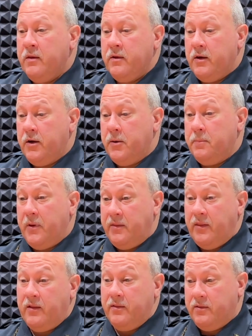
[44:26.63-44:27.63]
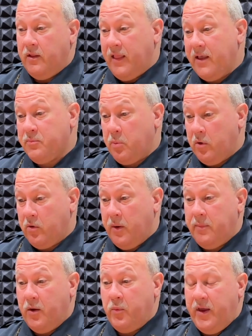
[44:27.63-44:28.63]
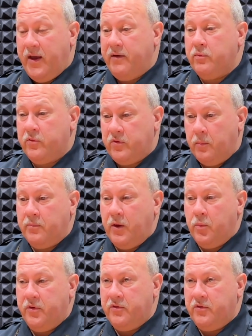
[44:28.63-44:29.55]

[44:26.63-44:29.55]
And then the last program that we have was something that we